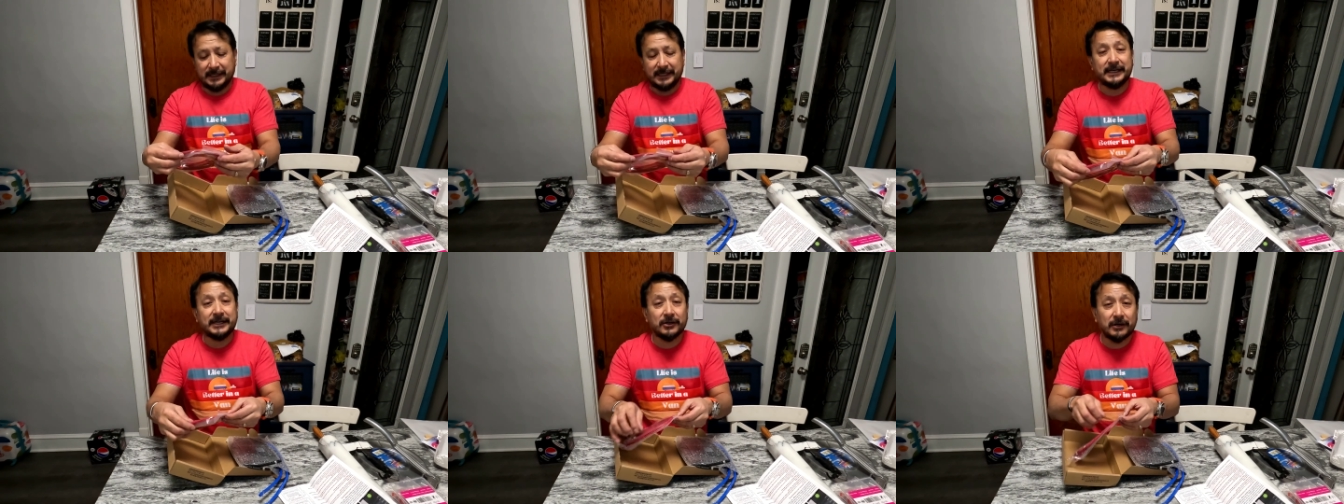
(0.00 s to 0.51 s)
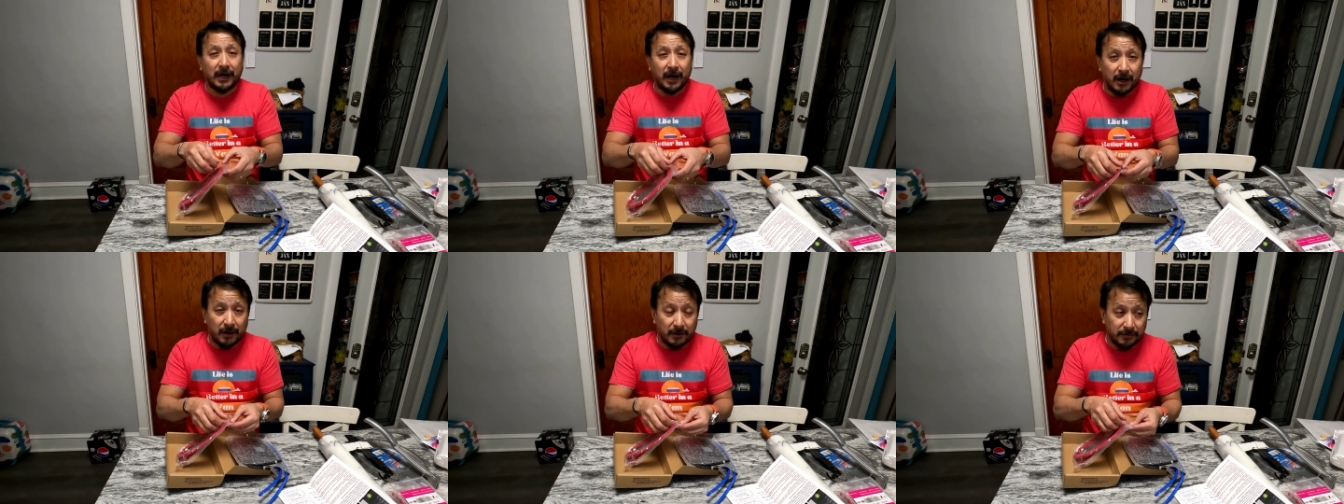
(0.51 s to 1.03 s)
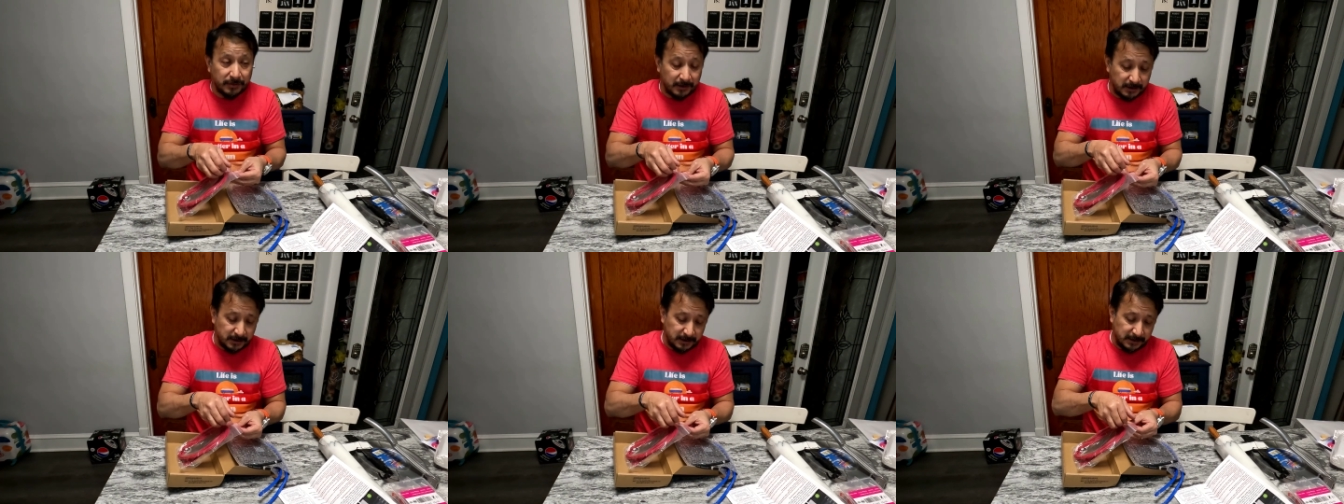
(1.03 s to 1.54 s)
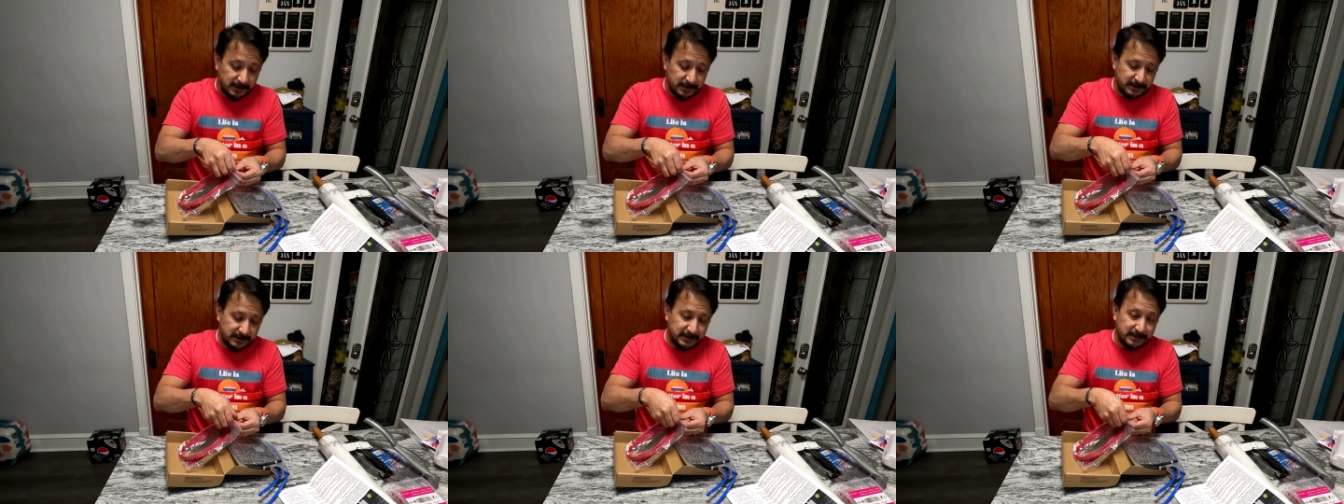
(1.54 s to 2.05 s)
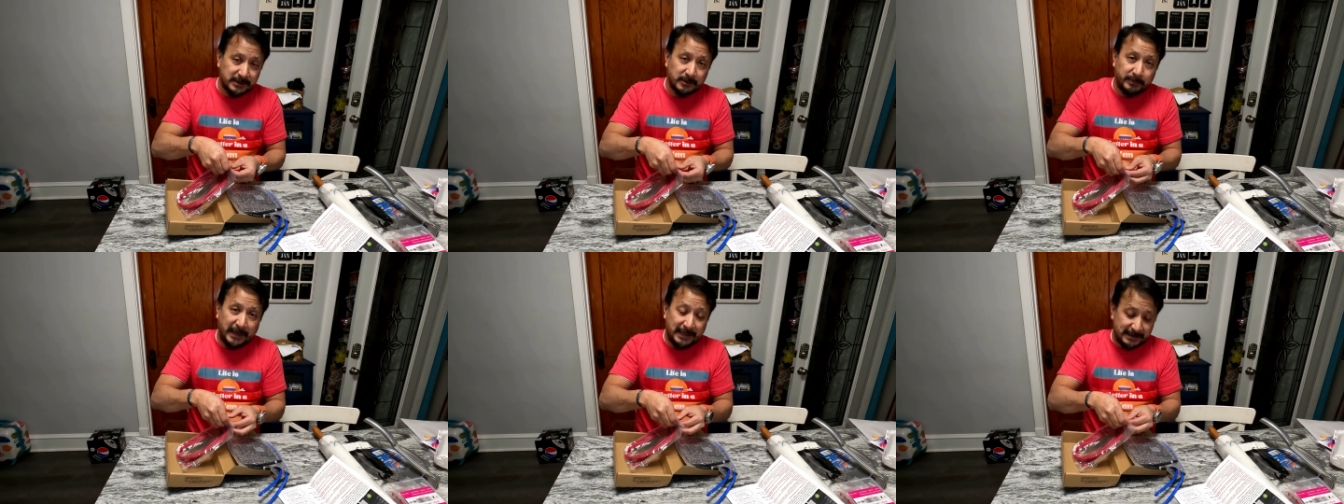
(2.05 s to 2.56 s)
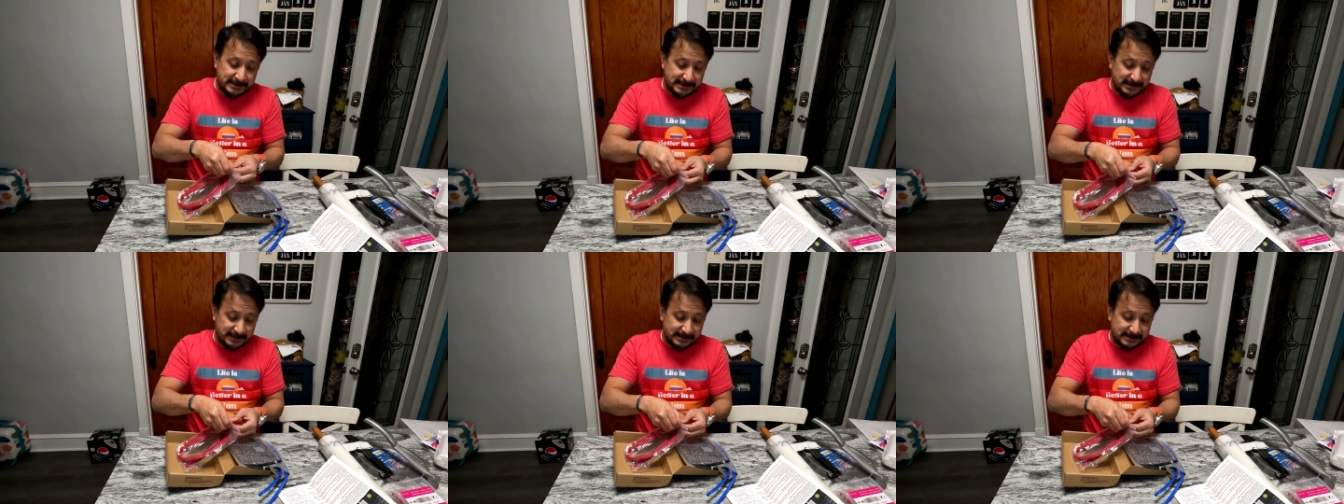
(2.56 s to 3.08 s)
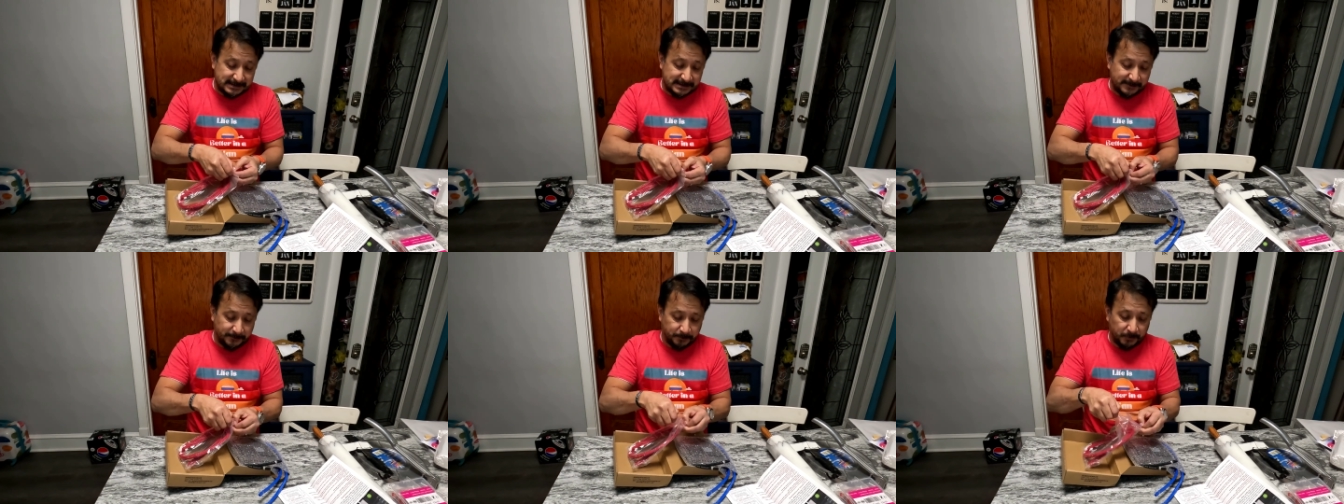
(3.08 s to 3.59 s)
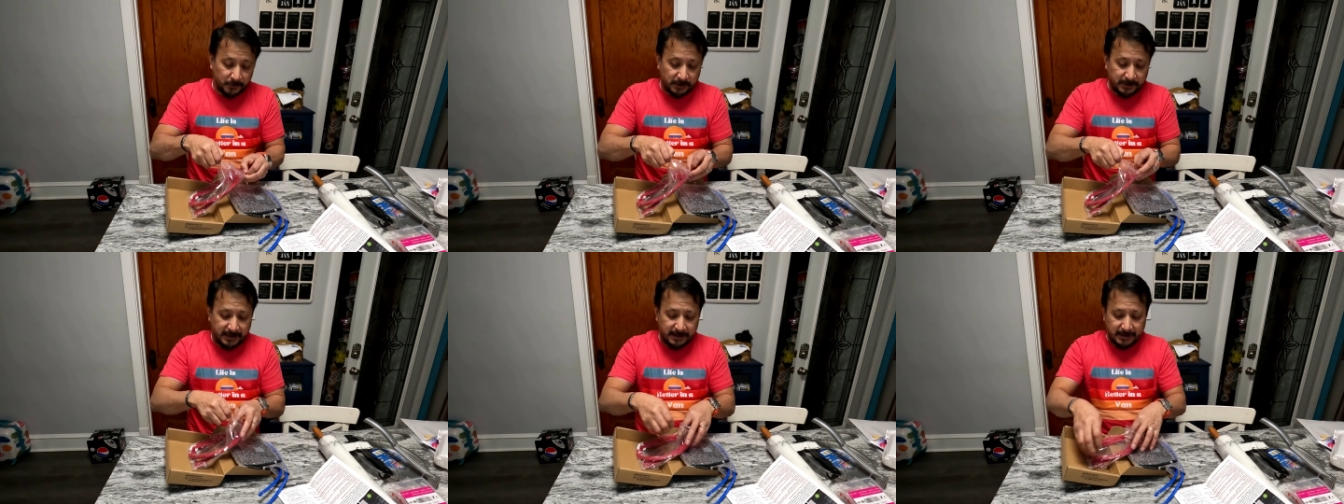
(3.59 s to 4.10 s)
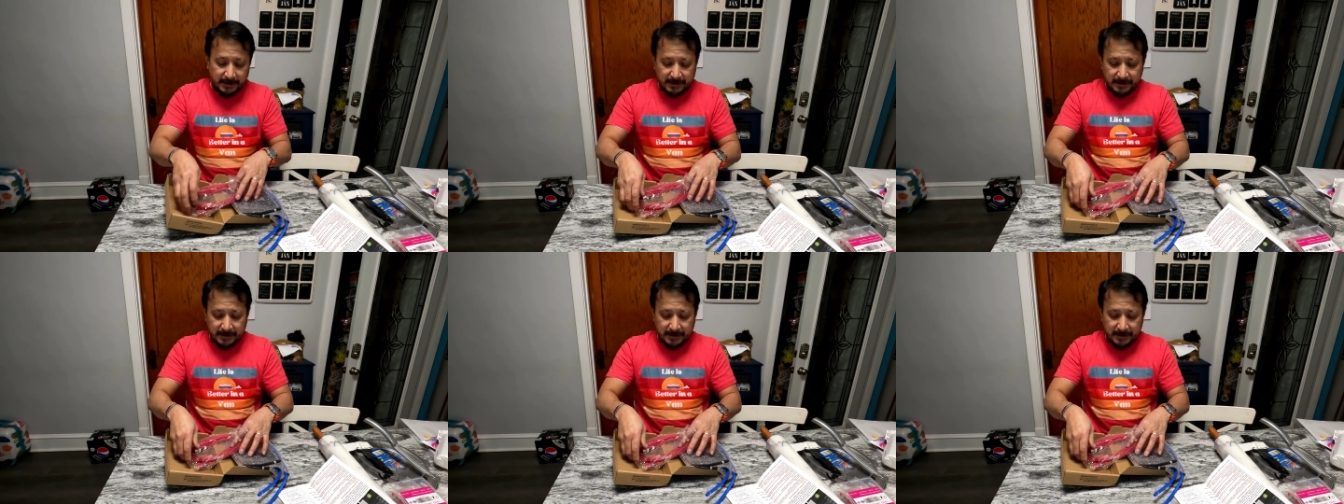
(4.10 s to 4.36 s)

Here are the uh, the balance leads, okay?